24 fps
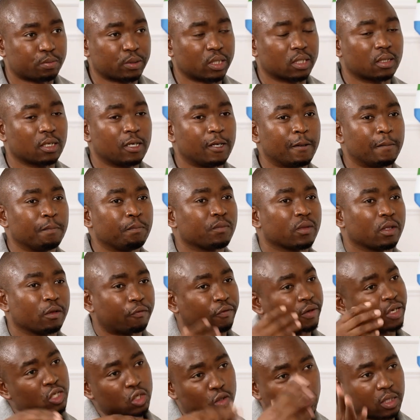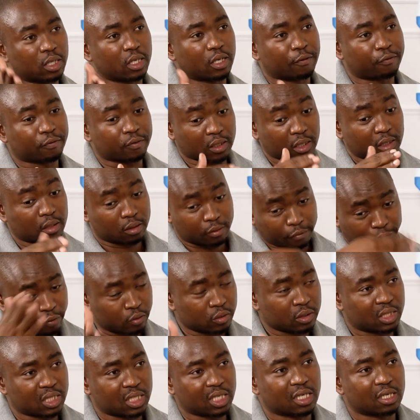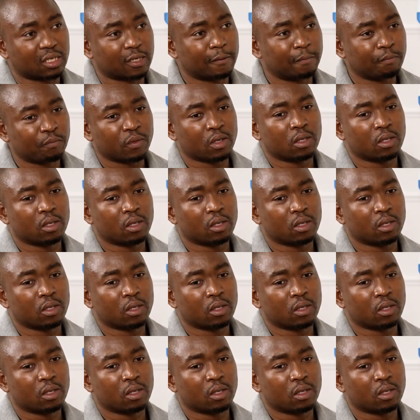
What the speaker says: But eventually, after the 4th year,